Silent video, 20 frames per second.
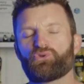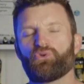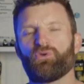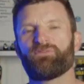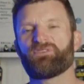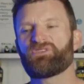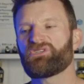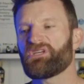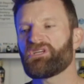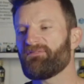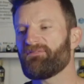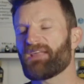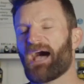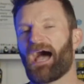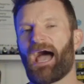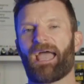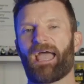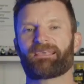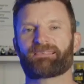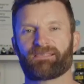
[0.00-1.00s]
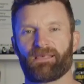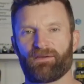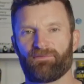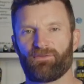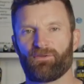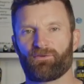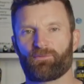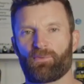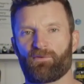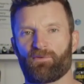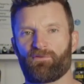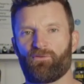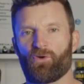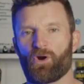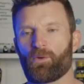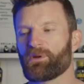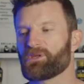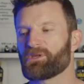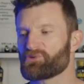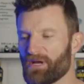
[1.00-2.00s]
who have achieved the highest level of
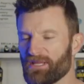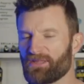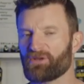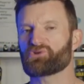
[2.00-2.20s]
performance, right?